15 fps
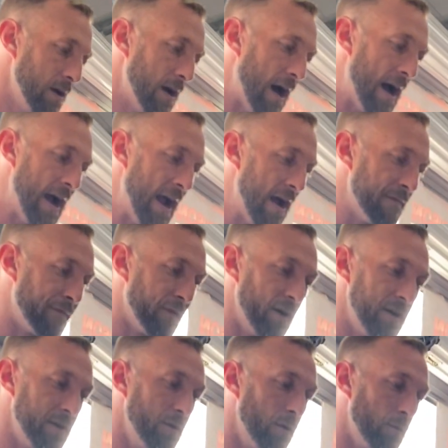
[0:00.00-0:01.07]
I have
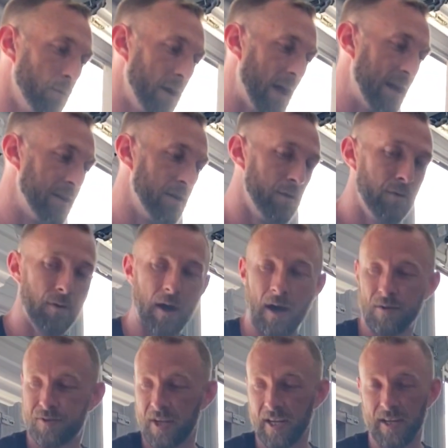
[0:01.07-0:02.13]
fun doing what I do.
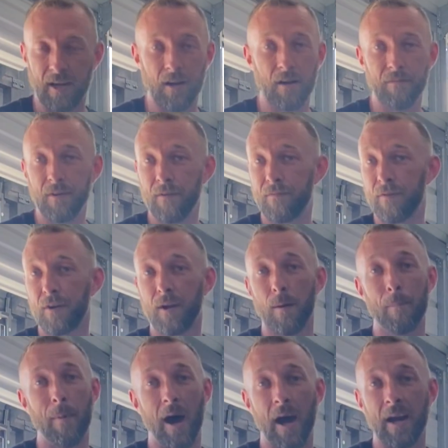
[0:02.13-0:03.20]
I'll take care of you if you
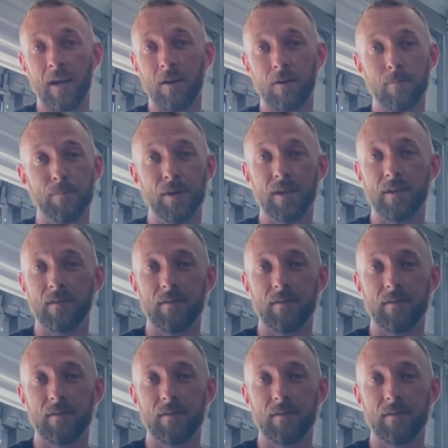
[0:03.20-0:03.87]
come by here, but